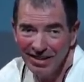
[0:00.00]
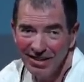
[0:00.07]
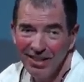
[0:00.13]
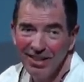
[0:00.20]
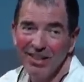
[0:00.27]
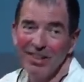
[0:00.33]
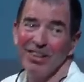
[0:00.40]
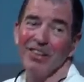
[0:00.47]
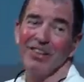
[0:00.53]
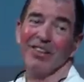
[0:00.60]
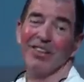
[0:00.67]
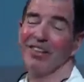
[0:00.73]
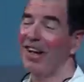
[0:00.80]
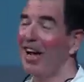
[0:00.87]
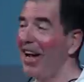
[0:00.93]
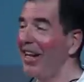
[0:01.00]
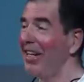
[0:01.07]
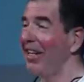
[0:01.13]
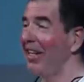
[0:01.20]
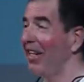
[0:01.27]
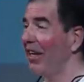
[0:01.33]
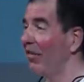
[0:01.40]
Right. Oh, I
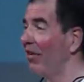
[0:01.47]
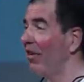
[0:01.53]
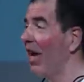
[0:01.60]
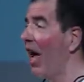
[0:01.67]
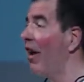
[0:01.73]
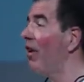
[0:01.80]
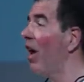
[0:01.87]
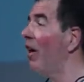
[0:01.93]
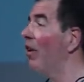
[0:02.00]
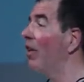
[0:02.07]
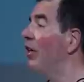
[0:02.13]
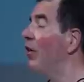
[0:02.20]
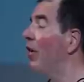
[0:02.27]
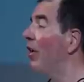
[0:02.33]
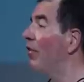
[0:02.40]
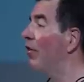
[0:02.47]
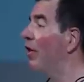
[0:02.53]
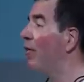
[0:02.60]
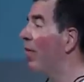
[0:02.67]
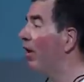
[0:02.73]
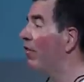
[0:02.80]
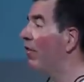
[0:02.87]
did this. So now not only do I
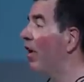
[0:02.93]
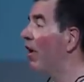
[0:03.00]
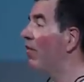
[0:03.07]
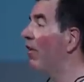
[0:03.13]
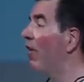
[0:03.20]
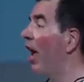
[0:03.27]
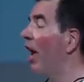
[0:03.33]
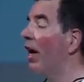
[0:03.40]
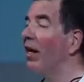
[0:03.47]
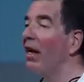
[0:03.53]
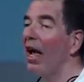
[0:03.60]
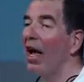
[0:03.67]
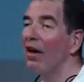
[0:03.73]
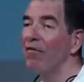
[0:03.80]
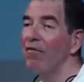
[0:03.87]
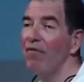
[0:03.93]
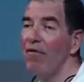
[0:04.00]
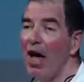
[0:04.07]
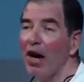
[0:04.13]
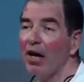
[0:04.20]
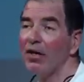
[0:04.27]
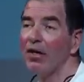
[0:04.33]
see myself at, at
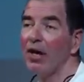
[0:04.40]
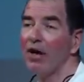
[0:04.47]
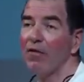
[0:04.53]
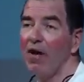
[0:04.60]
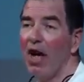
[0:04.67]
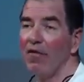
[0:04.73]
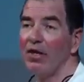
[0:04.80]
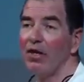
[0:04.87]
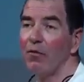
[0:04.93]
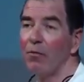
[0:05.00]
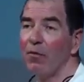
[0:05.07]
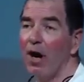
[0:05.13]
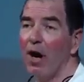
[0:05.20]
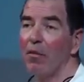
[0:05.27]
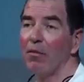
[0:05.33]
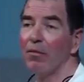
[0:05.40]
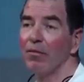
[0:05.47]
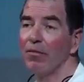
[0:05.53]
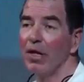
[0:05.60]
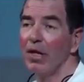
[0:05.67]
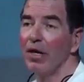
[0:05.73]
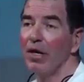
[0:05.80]
effect of having this problem,
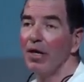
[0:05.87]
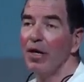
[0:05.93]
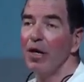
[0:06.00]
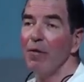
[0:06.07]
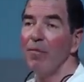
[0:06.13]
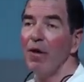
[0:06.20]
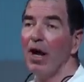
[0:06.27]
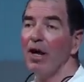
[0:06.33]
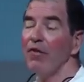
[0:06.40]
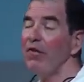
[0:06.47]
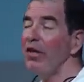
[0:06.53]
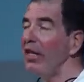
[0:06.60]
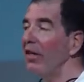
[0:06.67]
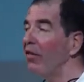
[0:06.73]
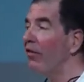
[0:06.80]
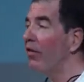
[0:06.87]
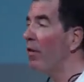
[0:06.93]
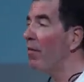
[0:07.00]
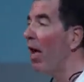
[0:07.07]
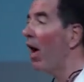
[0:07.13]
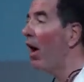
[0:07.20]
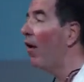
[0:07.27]
but I see that
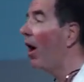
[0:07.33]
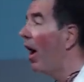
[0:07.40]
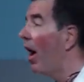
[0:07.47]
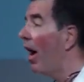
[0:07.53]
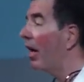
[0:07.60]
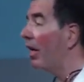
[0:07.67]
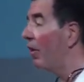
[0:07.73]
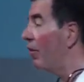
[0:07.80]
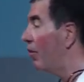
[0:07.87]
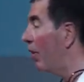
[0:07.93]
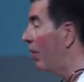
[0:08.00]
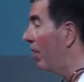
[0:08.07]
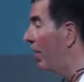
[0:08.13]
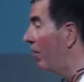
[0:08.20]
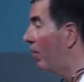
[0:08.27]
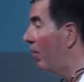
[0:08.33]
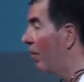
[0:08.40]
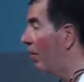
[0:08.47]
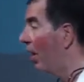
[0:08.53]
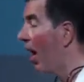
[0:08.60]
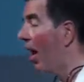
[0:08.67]
somehow I contributed to it.